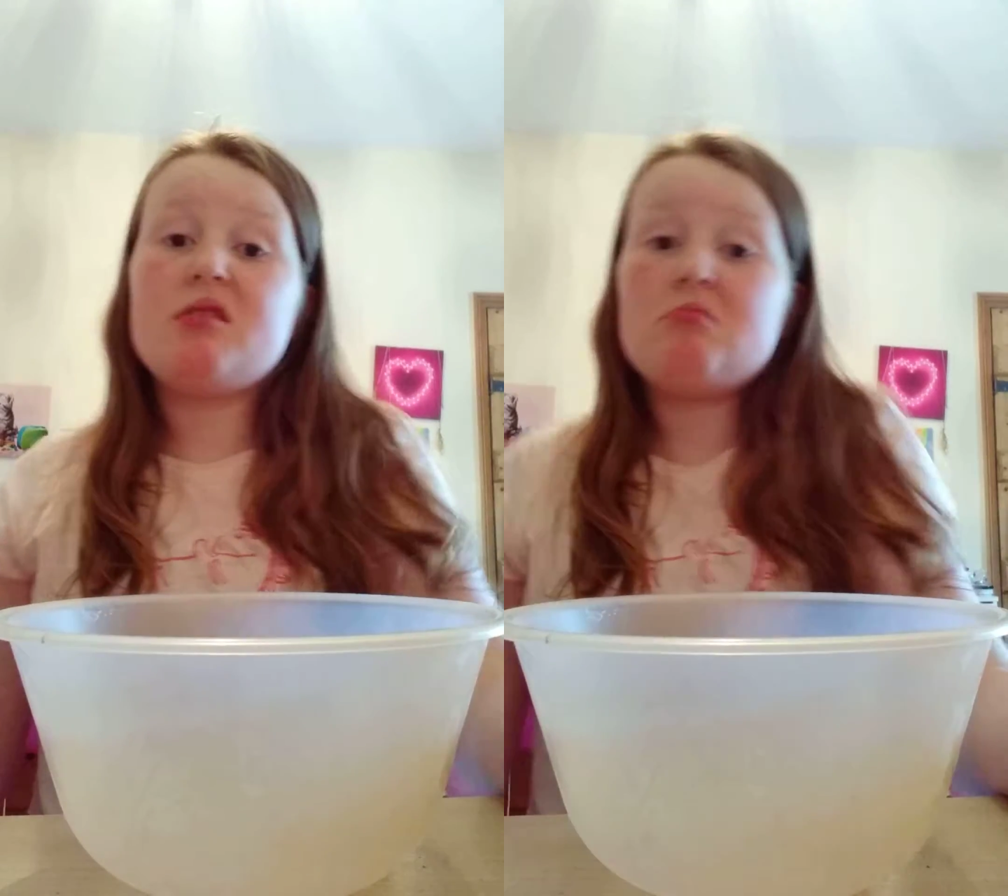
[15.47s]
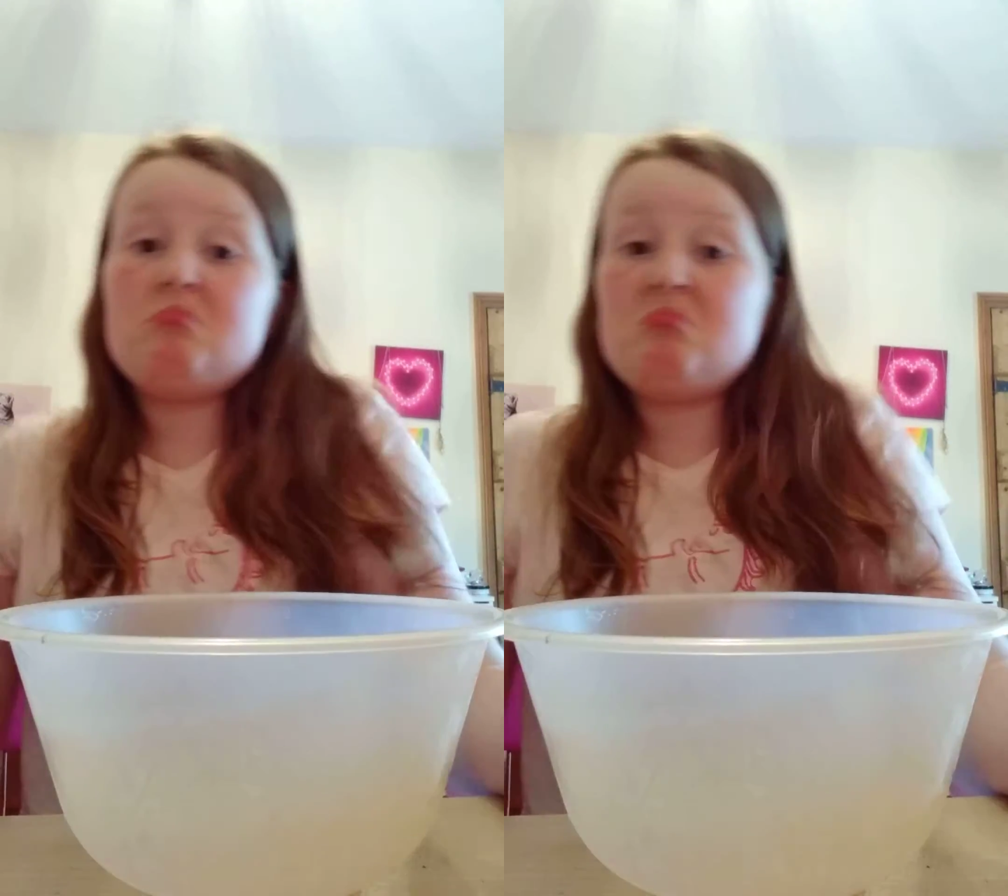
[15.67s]

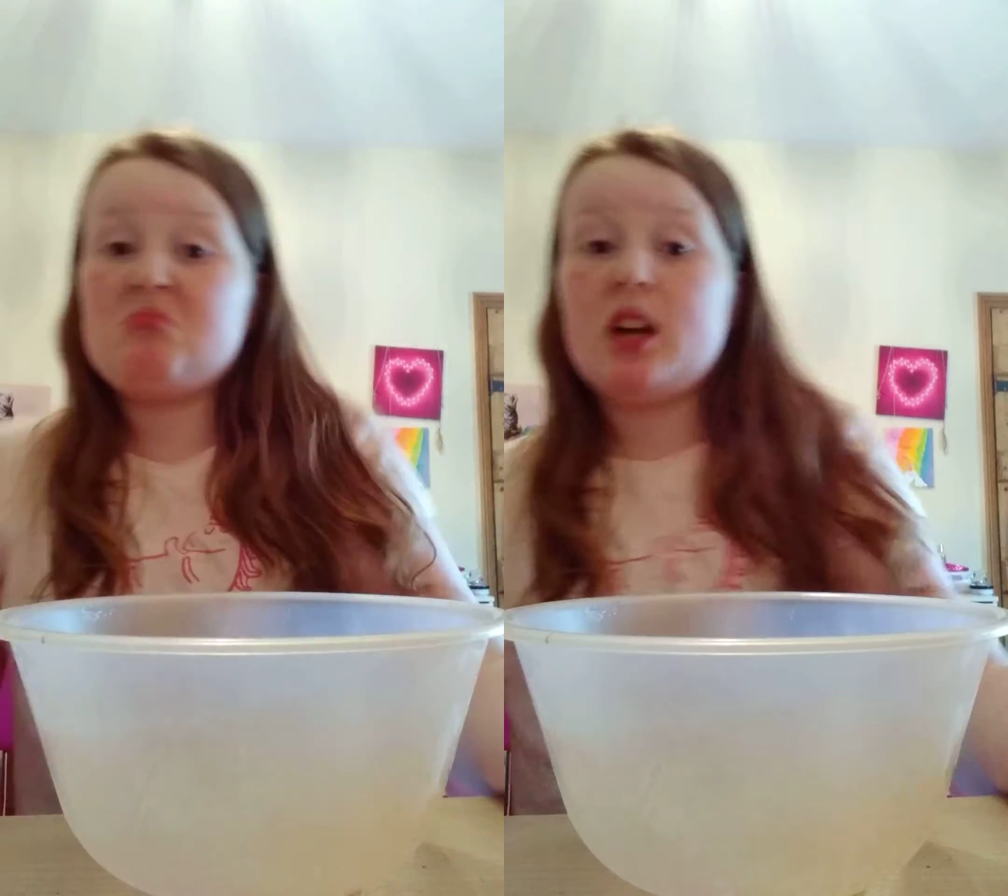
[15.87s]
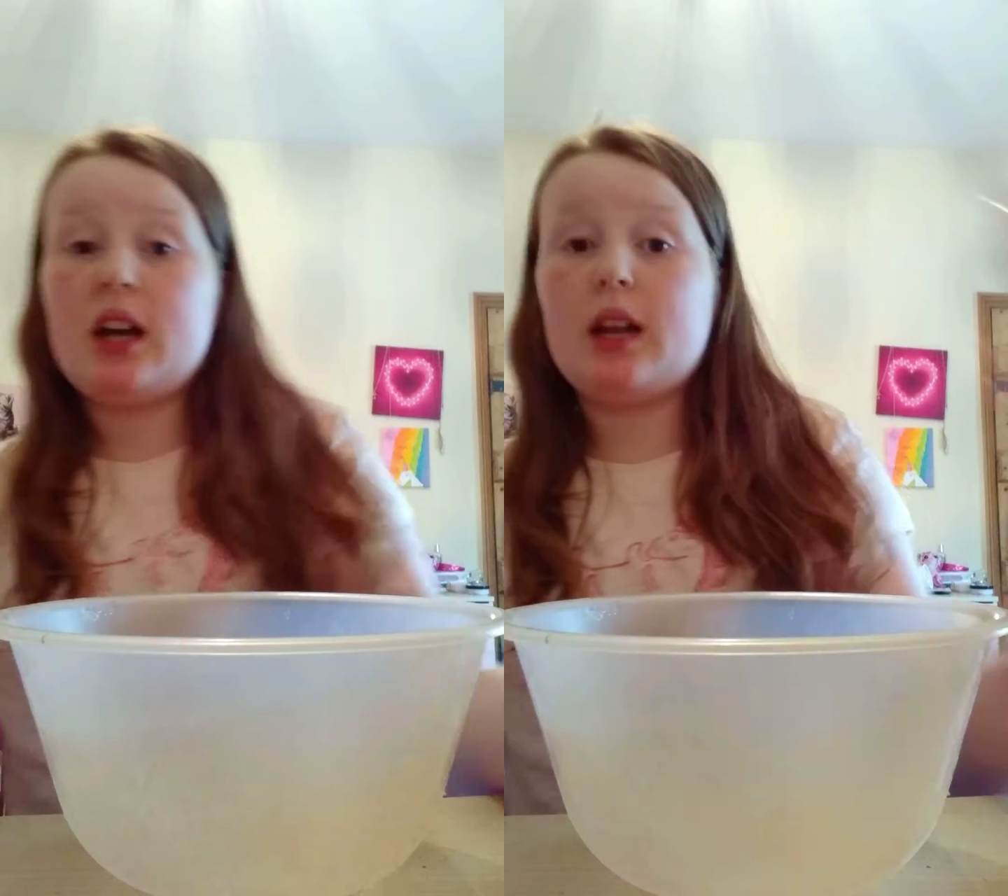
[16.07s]

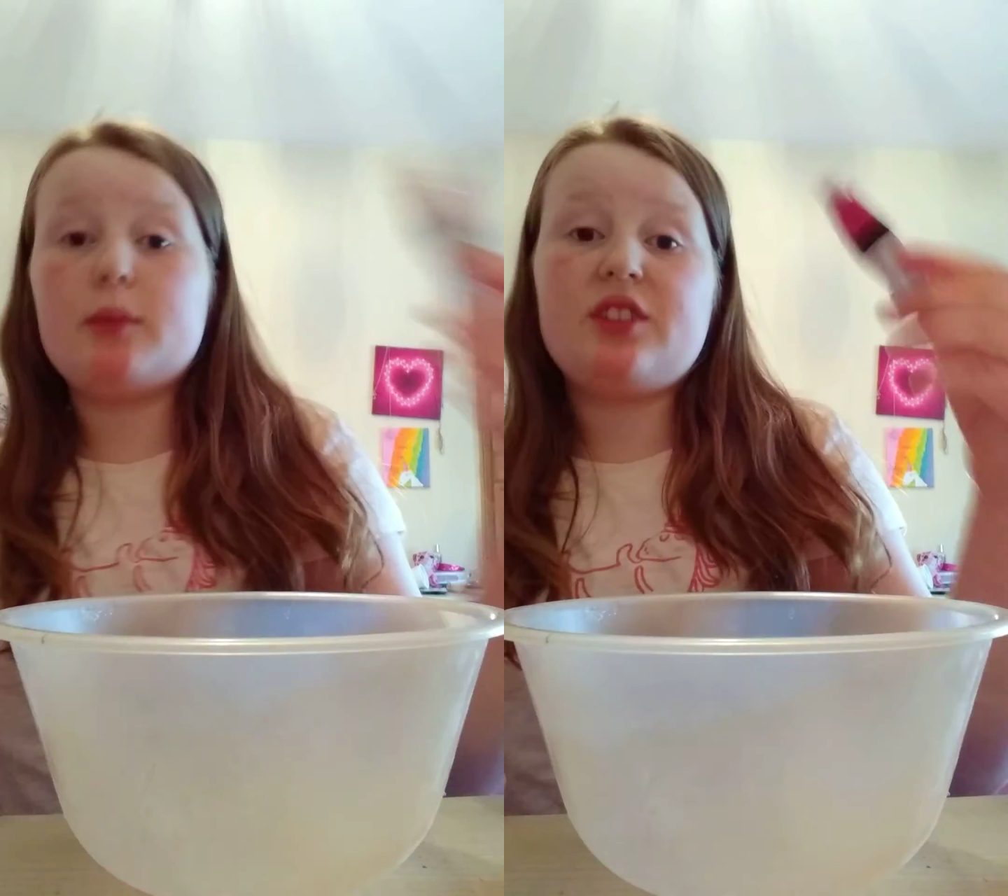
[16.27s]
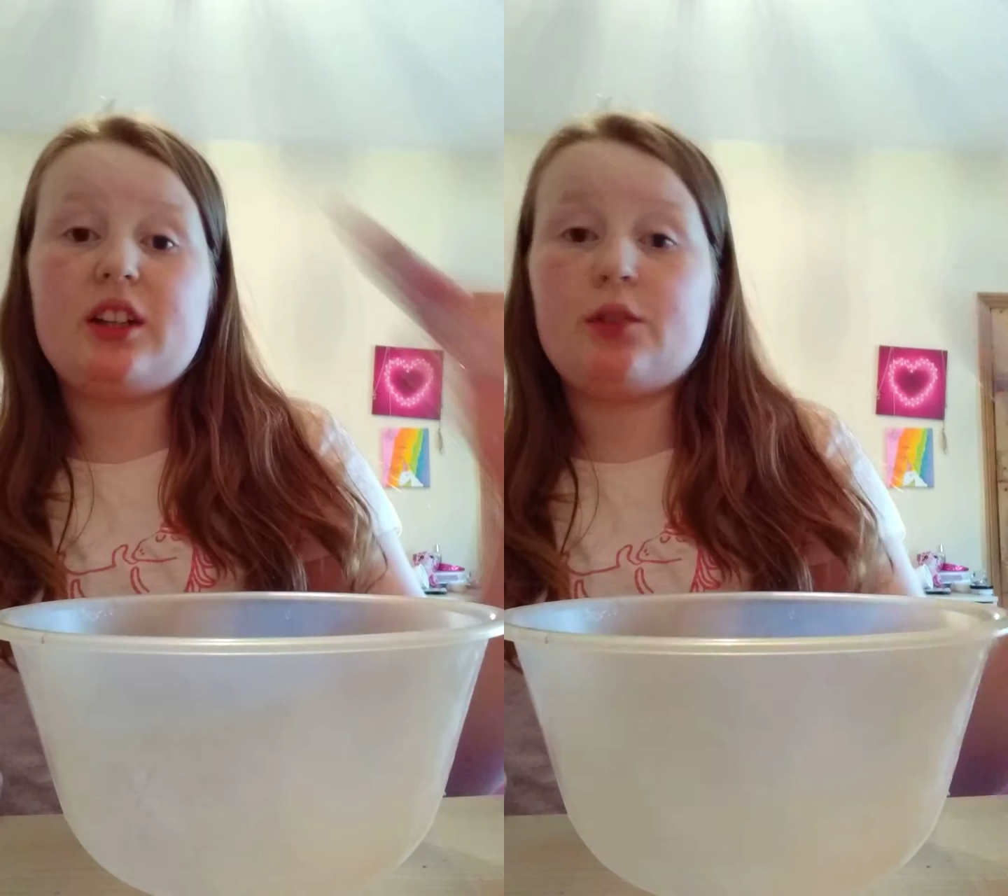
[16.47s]
And
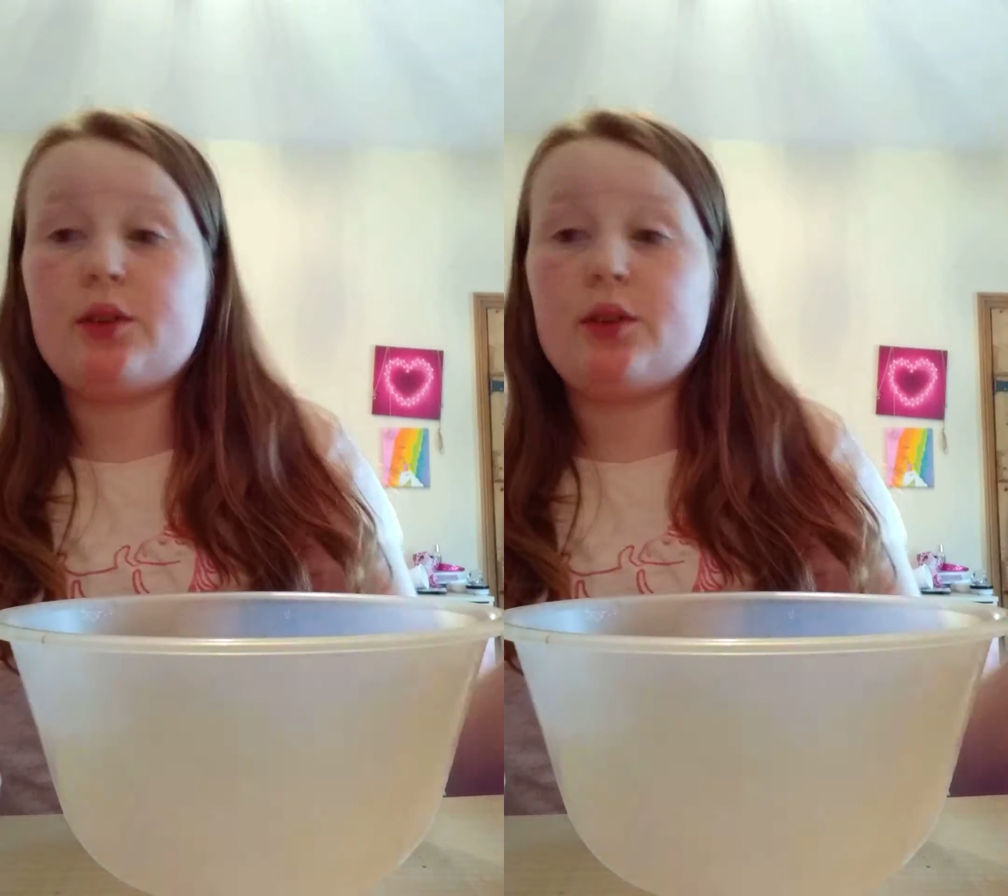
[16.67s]
I'm using